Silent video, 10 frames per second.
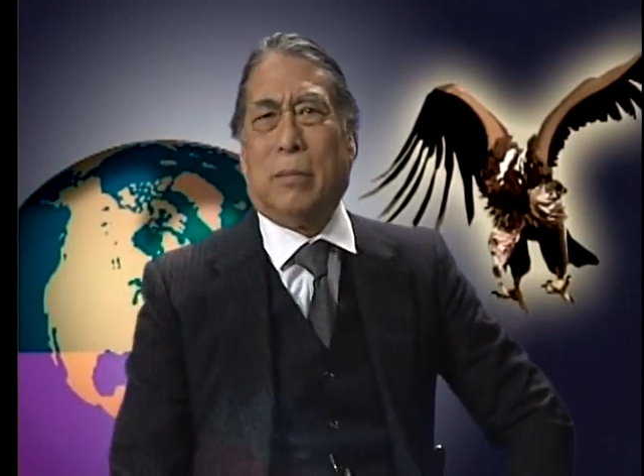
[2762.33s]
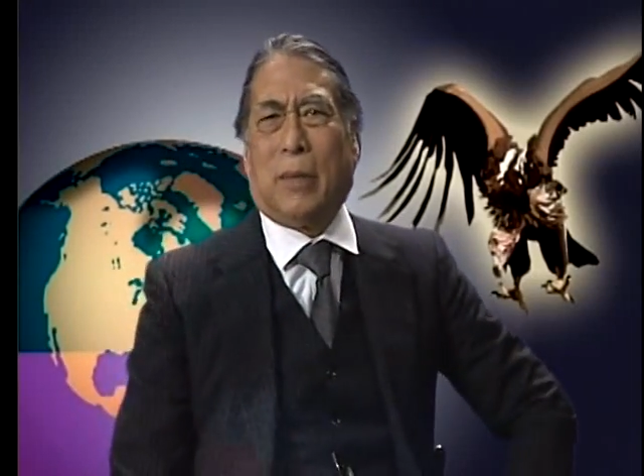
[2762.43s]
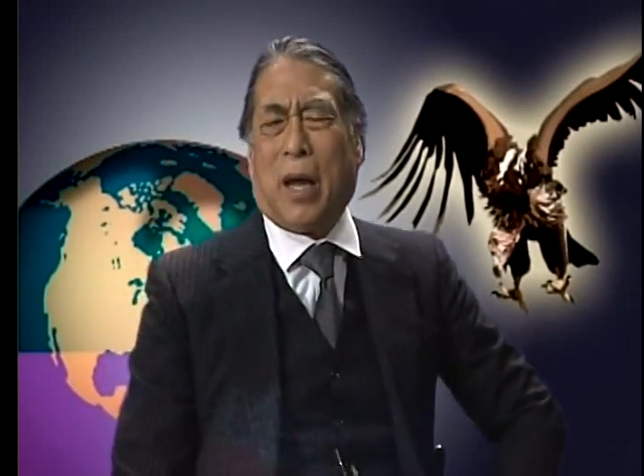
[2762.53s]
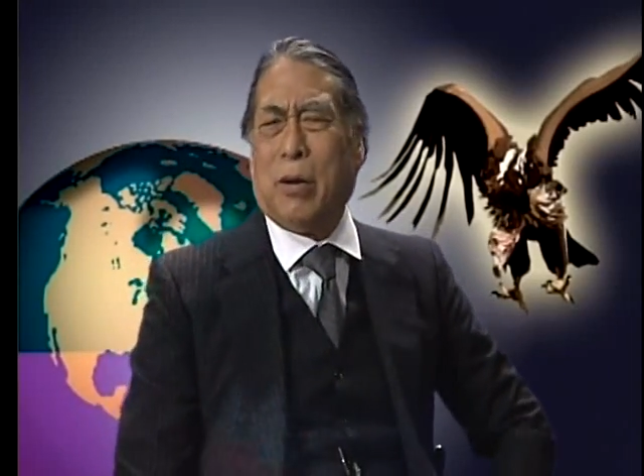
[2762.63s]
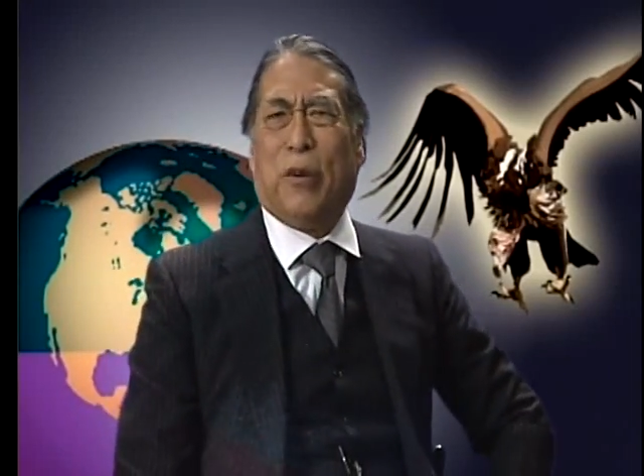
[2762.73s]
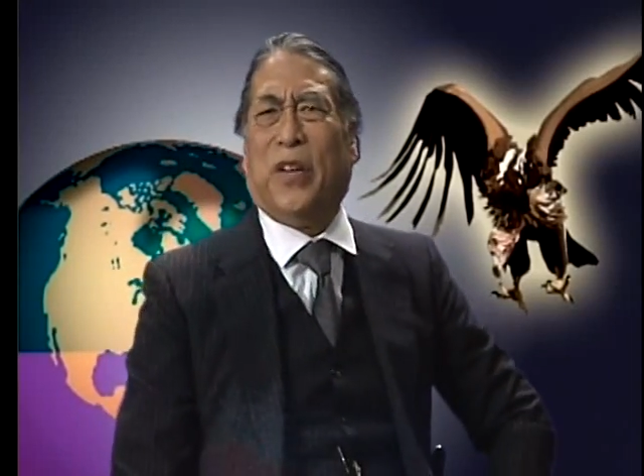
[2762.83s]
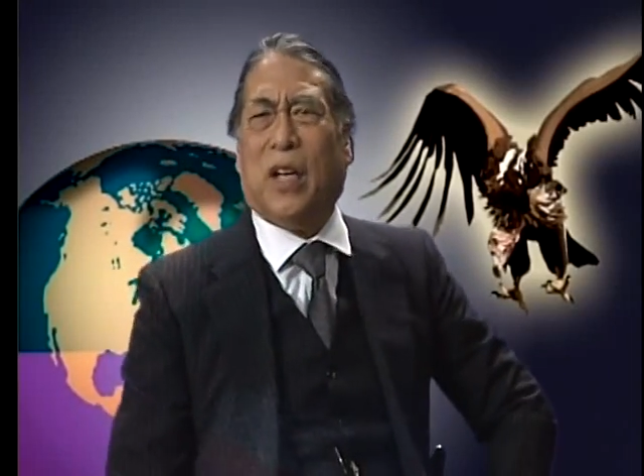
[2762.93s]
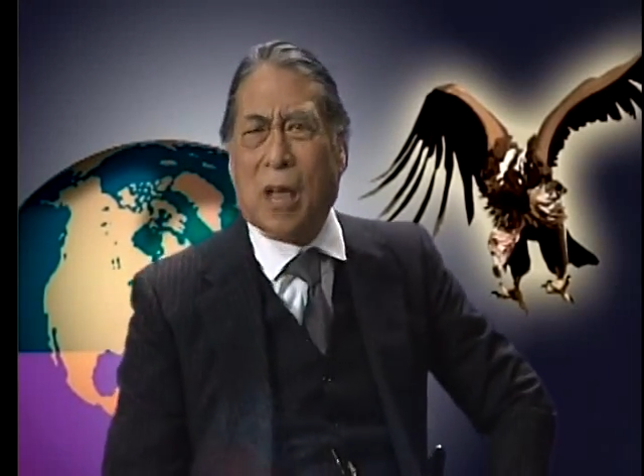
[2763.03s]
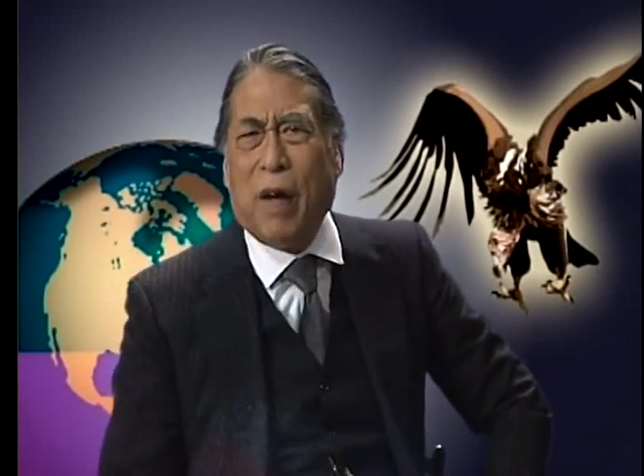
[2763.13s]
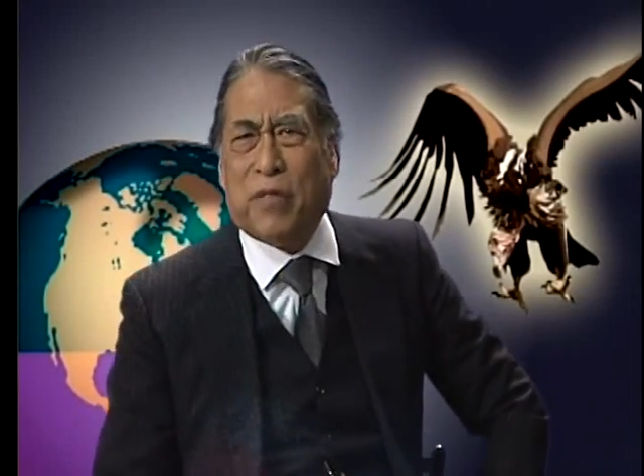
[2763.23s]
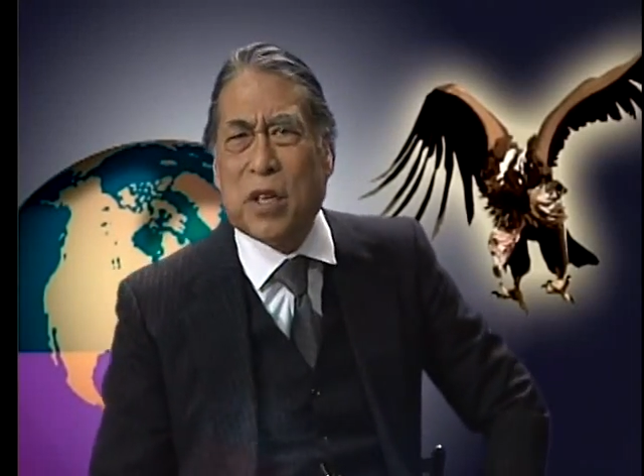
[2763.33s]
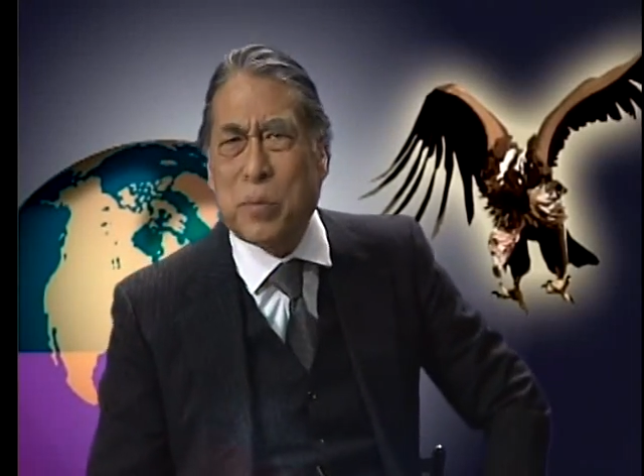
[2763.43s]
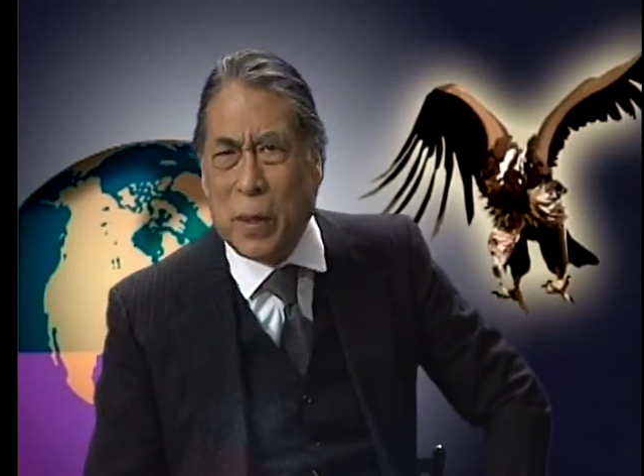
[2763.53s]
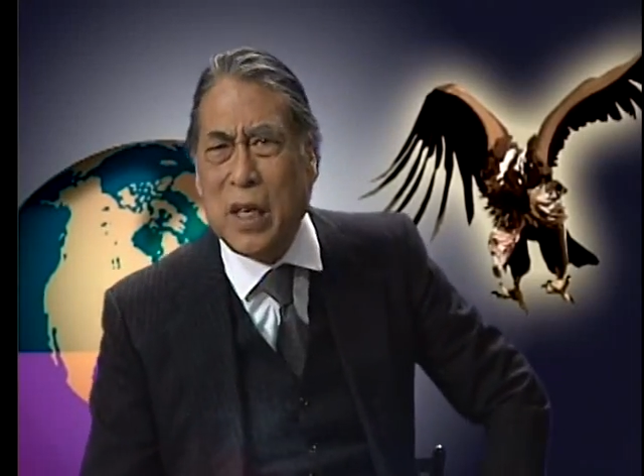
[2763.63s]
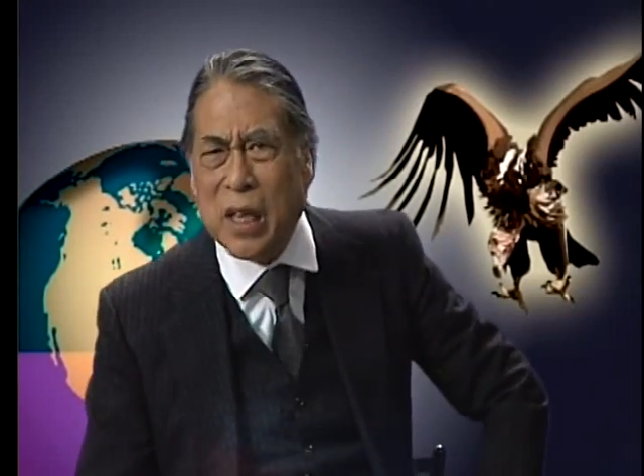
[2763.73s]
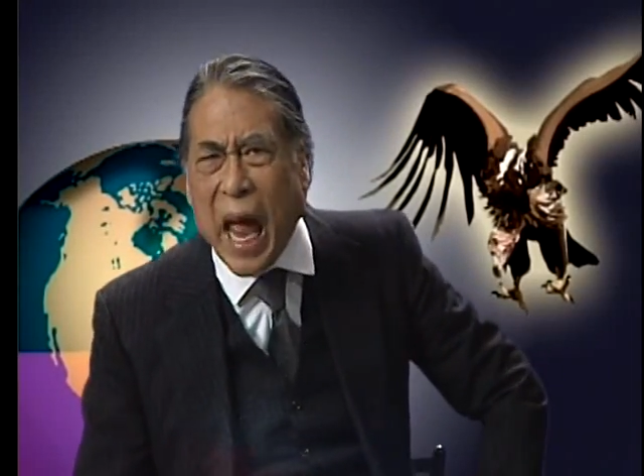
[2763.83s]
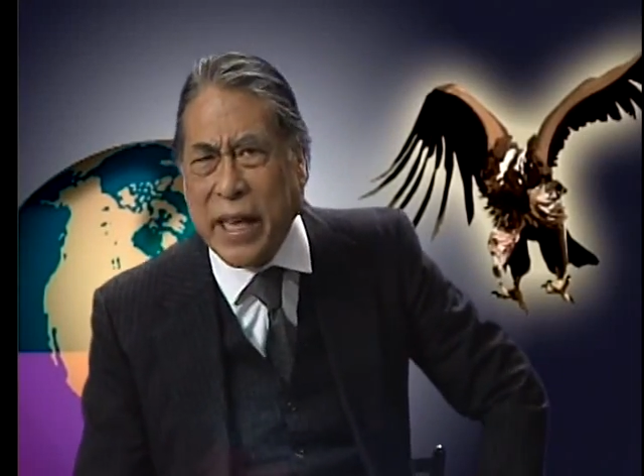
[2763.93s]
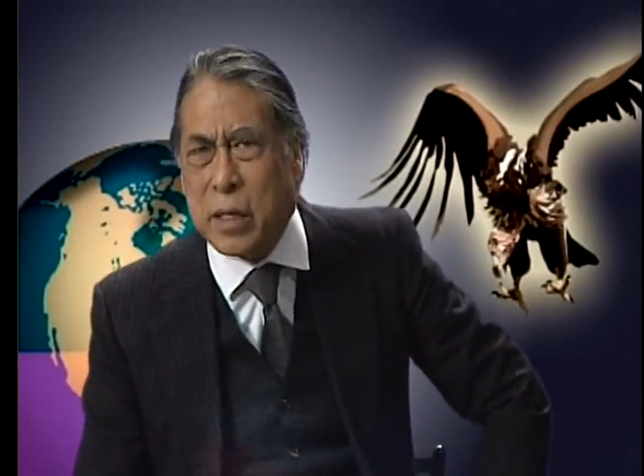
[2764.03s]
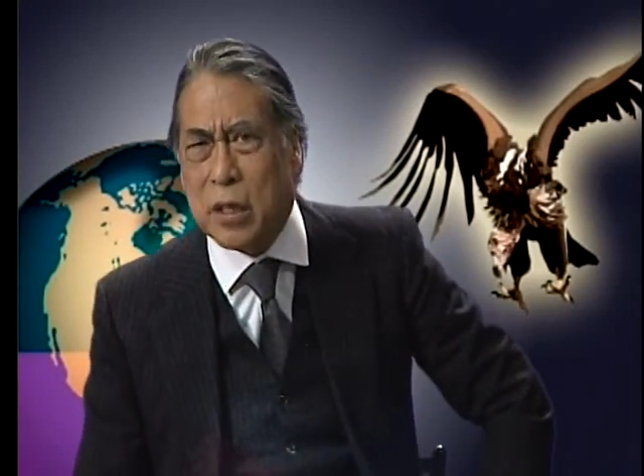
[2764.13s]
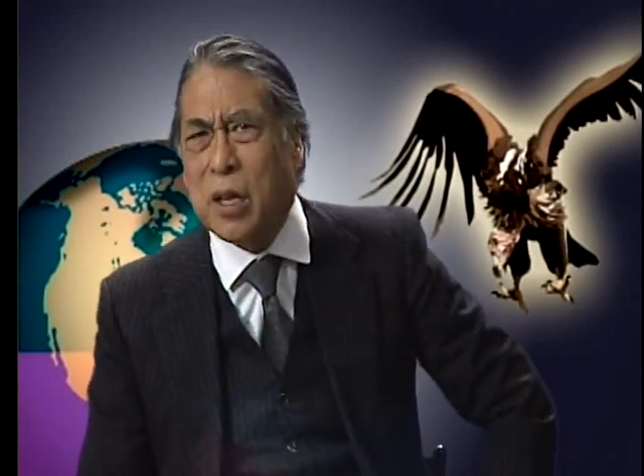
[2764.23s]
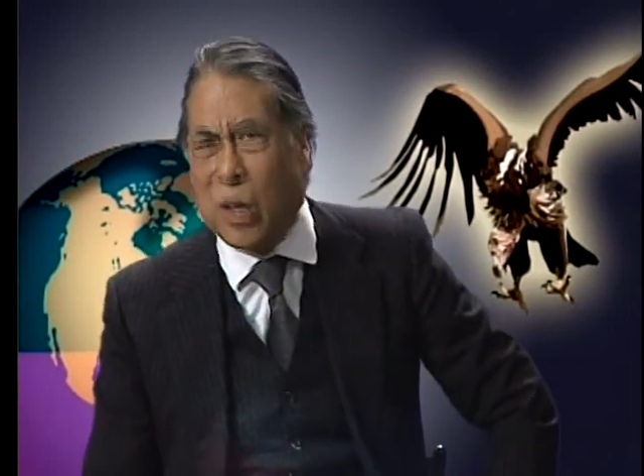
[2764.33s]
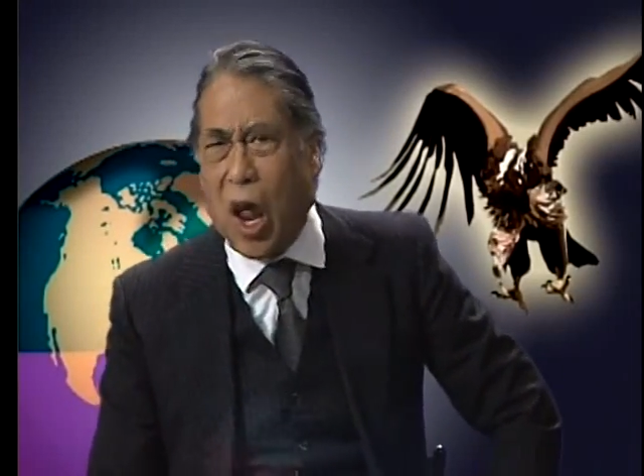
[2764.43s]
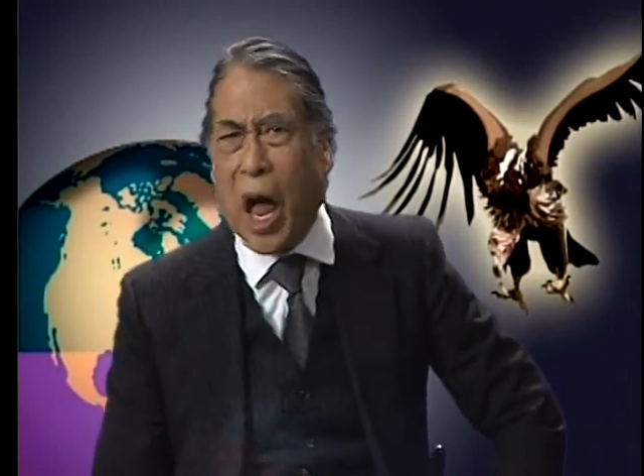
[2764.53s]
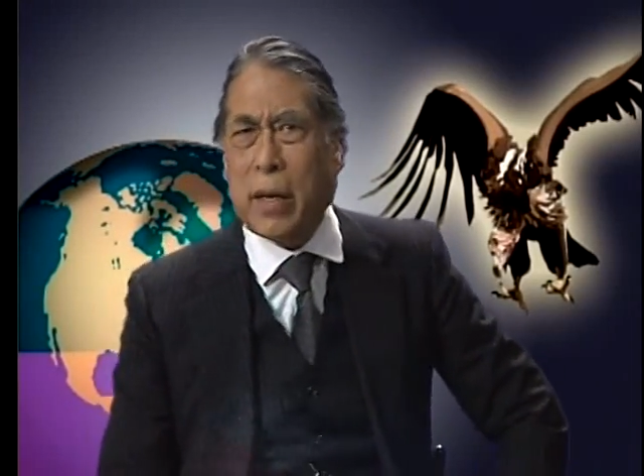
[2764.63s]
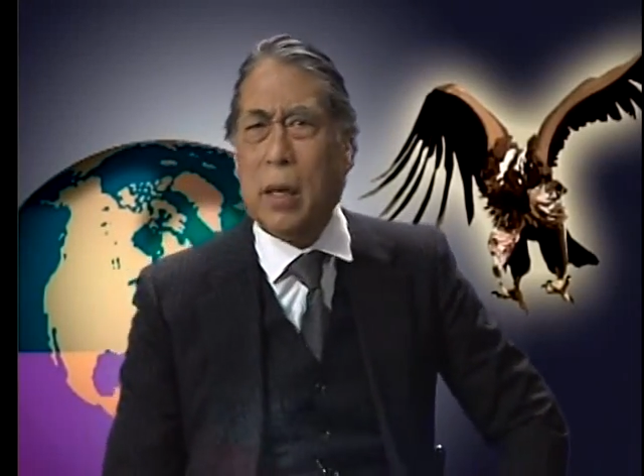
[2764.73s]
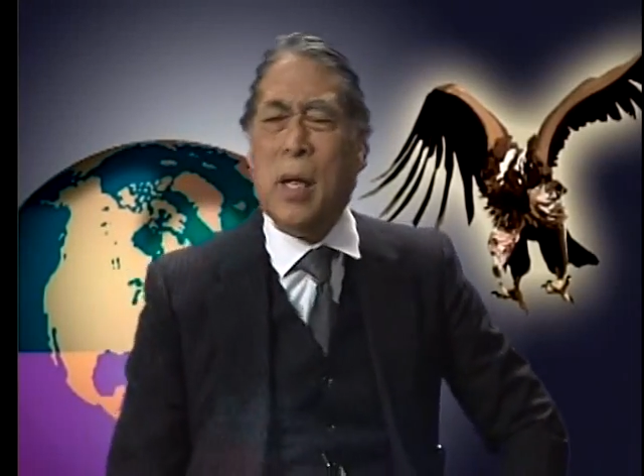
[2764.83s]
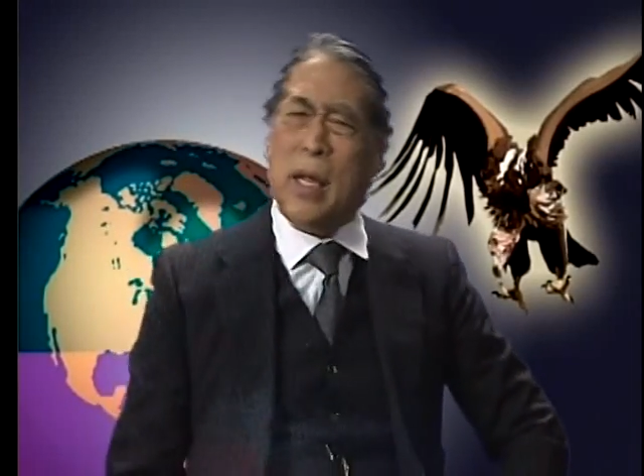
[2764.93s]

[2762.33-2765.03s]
I don't know if he loved us, but he liked us a lot.